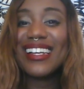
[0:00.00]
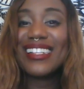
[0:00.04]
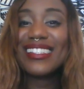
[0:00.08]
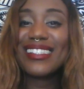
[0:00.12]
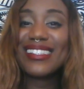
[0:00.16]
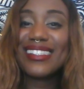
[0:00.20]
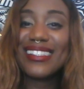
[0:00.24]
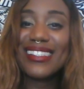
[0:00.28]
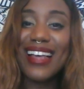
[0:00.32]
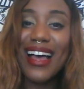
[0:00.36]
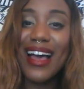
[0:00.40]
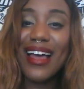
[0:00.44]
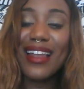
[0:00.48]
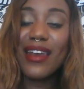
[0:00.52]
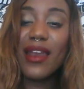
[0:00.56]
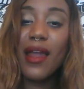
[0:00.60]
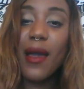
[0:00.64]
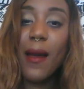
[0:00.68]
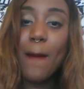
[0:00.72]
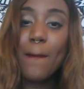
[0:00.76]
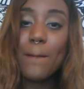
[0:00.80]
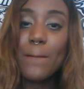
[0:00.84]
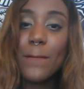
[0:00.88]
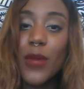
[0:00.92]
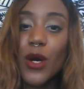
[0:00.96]

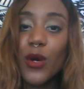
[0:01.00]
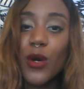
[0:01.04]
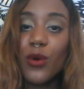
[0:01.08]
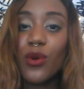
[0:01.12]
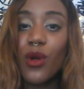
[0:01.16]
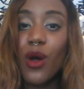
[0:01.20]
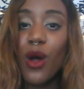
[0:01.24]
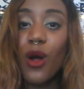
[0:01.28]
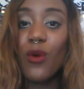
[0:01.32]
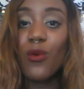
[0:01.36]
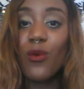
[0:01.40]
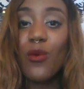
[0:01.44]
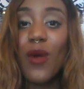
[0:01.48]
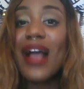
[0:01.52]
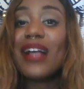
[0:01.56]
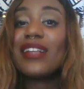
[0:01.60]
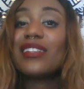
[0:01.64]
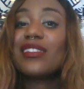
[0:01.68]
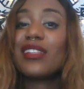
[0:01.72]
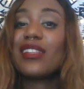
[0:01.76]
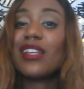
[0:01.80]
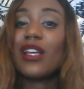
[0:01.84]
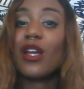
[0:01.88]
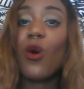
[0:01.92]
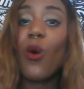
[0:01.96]
Sun, Moon, or
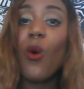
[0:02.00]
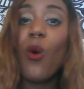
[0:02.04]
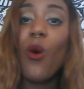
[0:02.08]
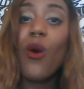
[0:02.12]
Rising.